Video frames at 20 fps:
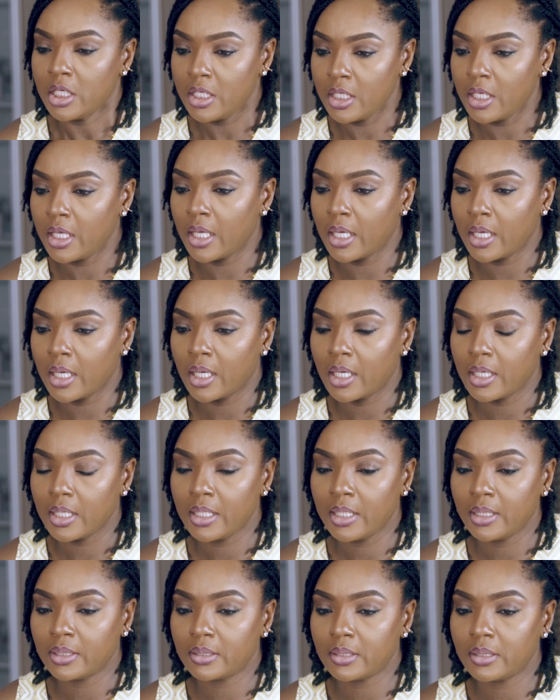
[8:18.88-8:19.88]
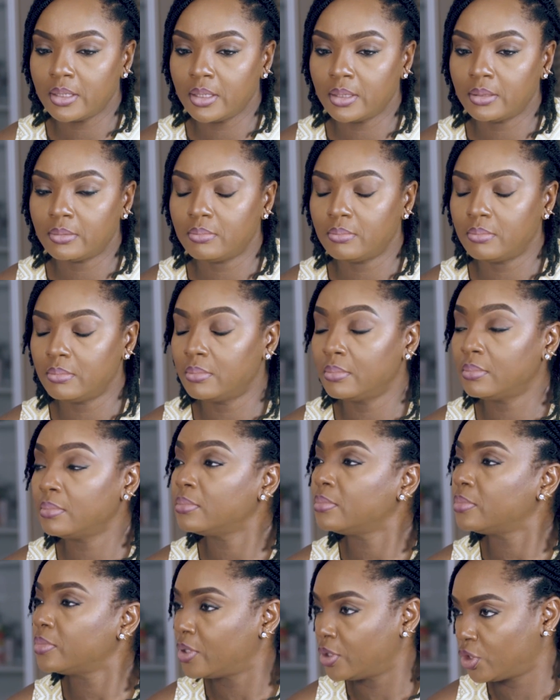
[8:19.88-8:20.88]
Yeah,
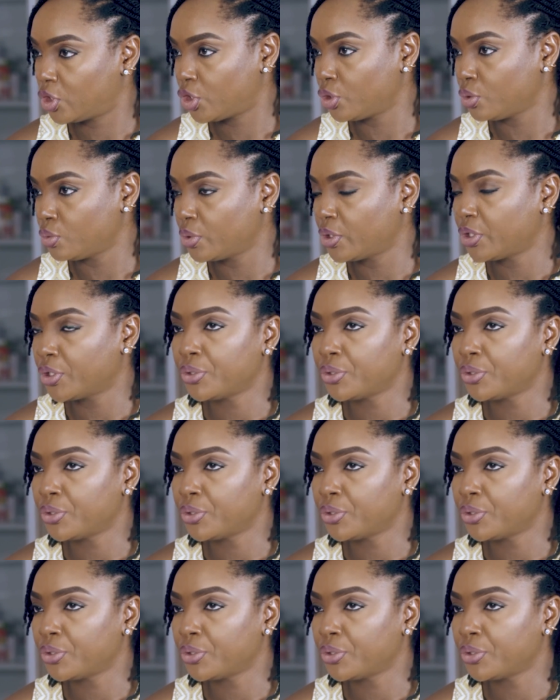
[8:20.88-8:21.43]
the children are